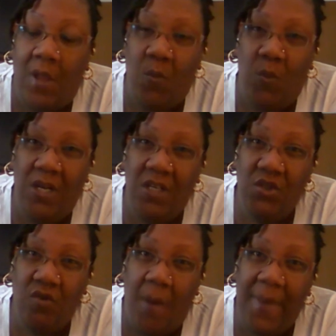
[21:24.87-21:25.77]
One of the
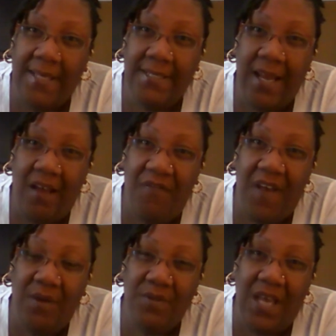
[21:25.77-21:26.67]
drawbacks that I
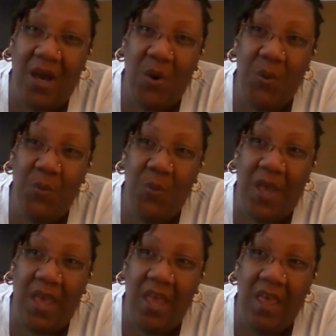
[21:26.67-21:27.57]
found out
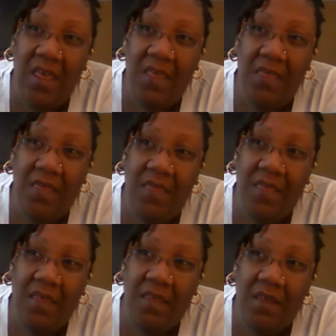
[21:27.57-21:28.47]
with
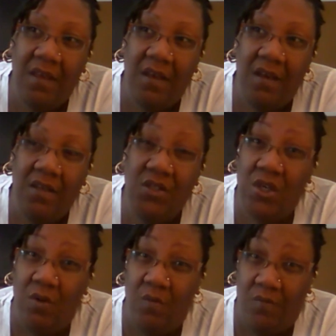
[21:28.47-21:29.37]

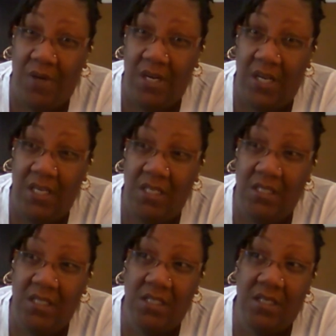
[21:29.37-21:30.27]
general
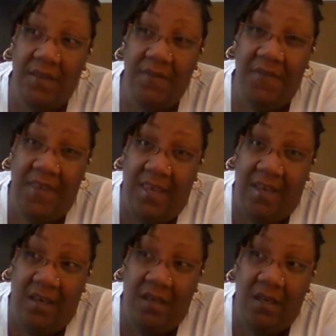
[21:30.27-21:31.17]
readings
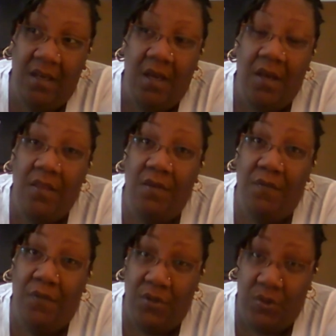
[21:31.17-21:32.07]
via the
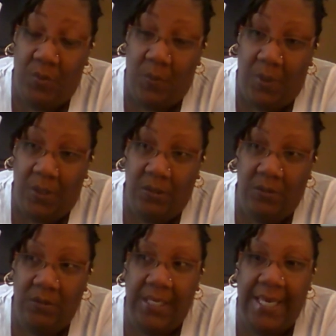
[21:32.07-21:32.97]
virtual
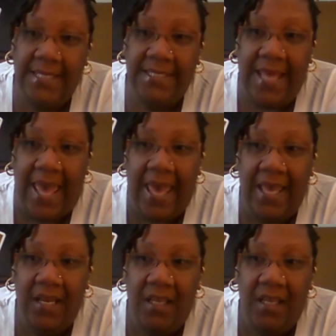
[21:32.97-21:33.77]
world is that